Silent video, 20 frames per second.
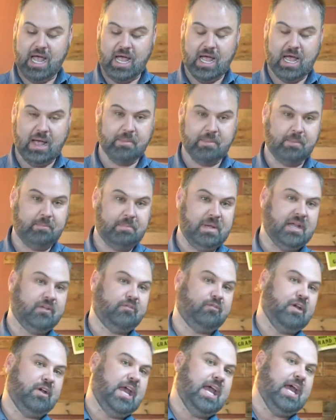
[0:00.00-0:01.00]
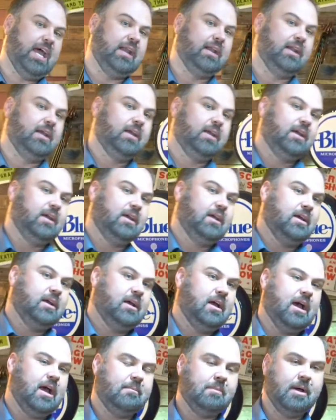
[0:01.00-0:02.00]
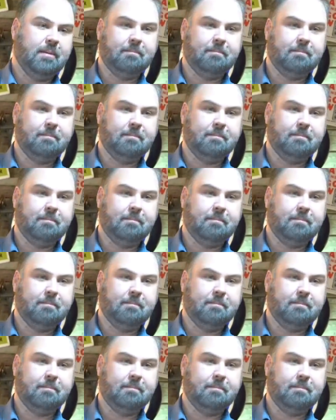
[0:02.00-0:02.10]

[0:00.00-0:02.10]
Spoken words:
I'm a big fan. I'm a